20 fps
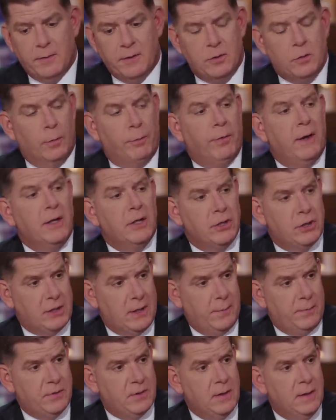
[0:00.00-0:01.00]
into
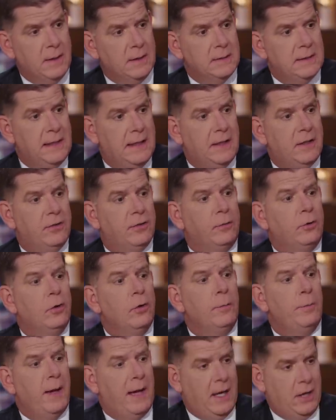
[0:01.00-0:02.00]
apprenticeships to get into
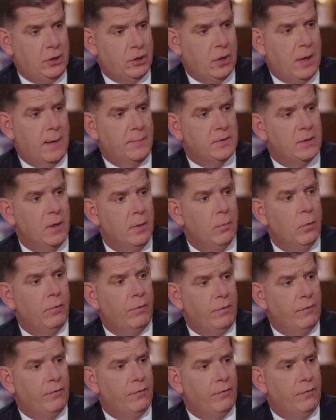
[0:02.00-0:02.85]
good paying jobs moving